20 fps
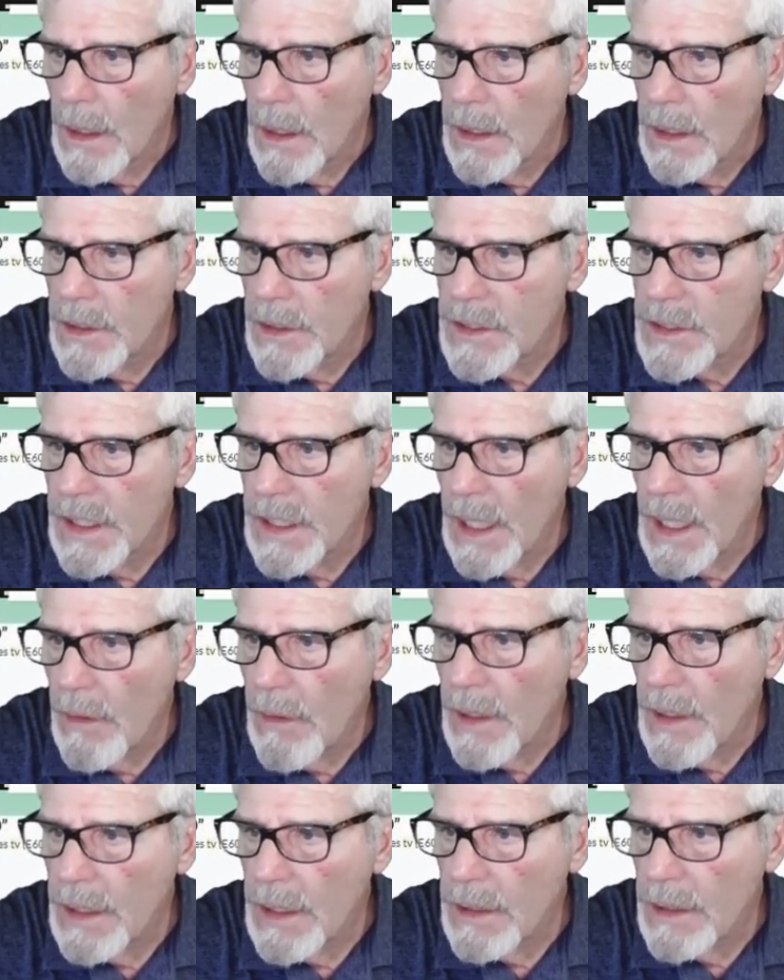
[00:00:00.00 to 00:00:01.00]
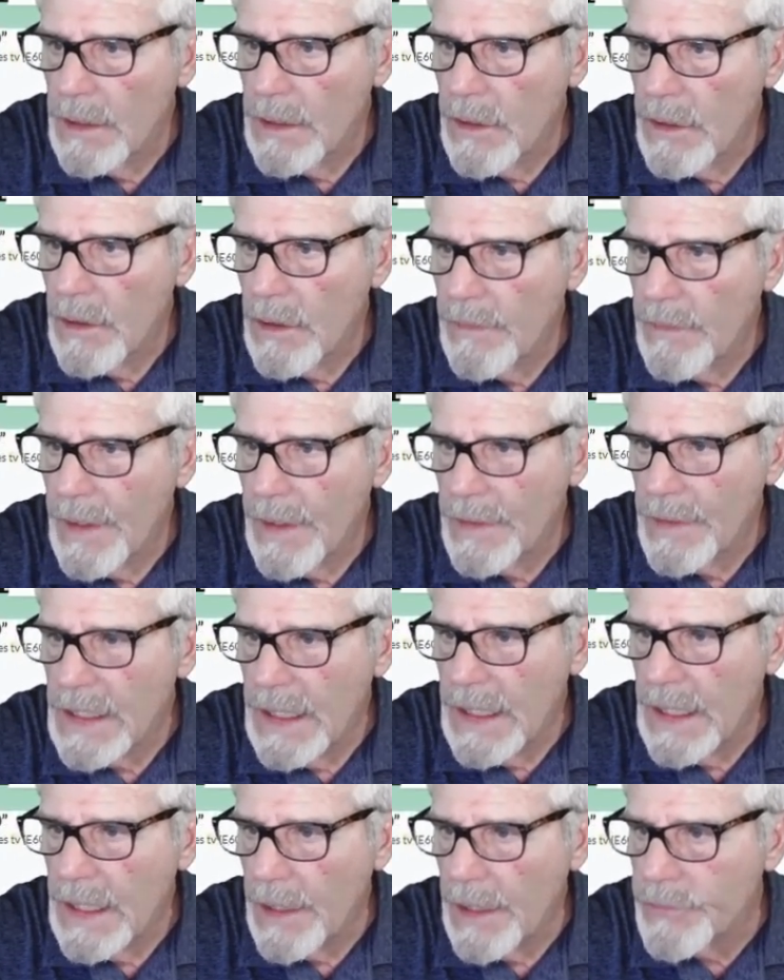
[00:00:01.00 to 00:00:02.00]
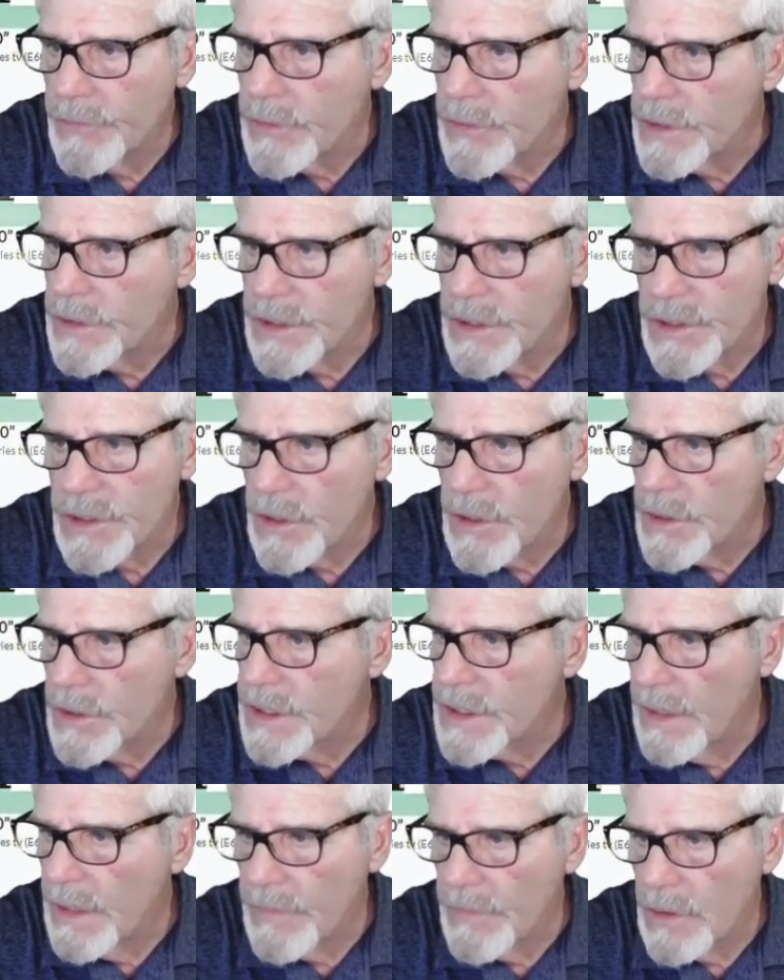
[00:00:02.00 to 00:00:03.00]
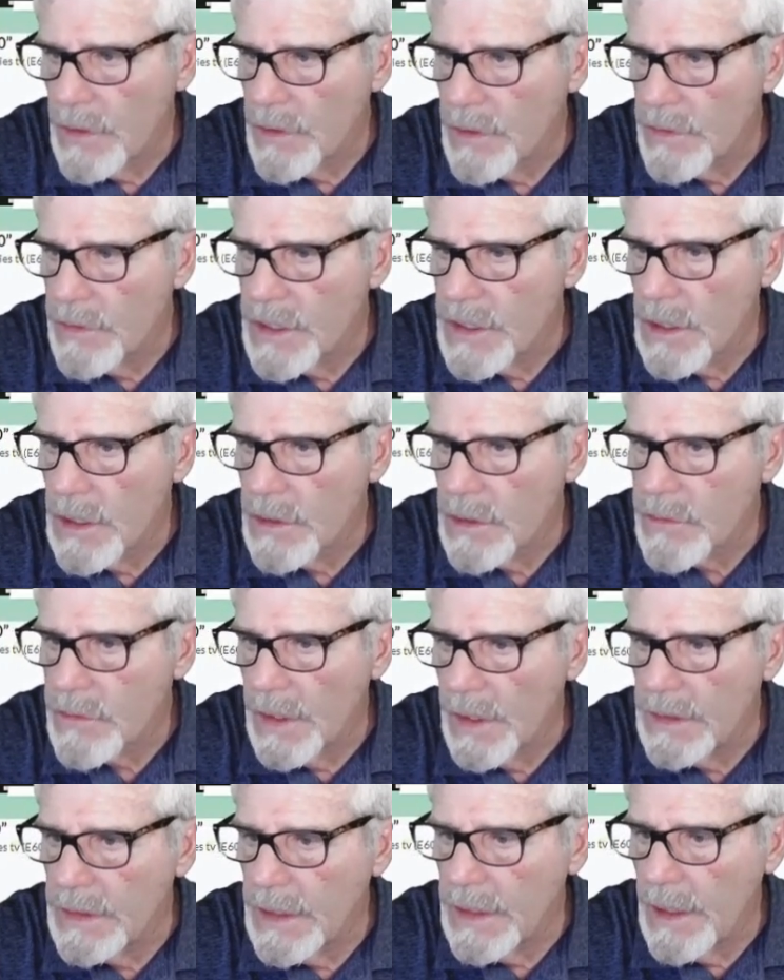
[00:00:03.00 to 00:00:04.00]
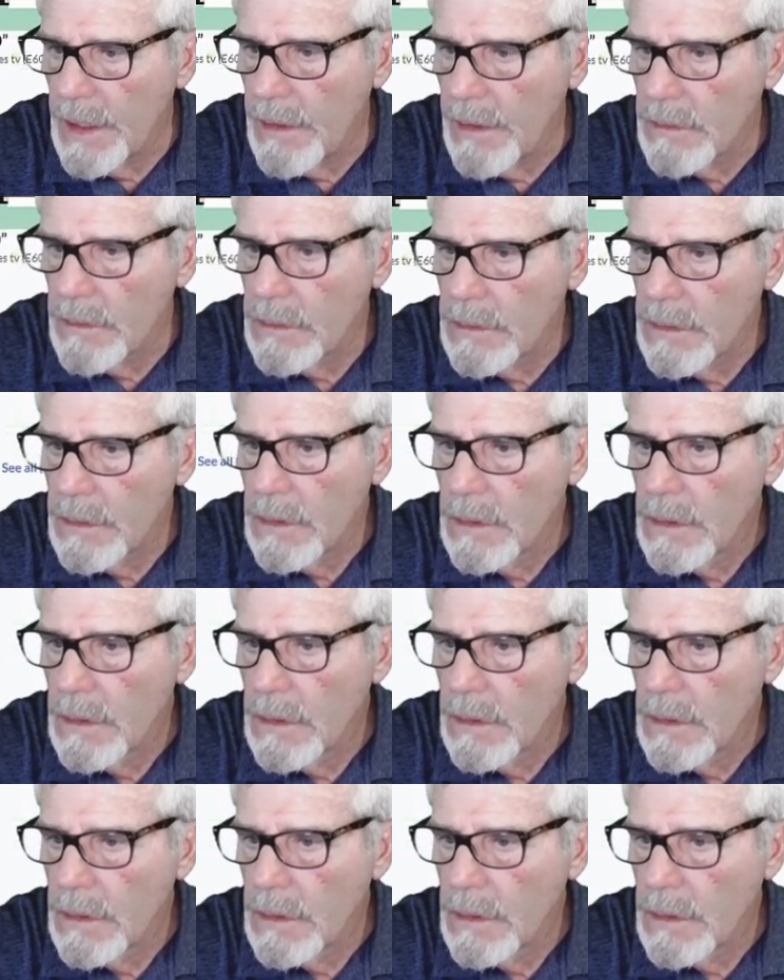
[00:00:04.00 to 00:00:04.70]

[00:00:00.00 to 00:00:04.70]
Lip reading: And you see how you don't even have to hit enter. It just starts giving you the results right there.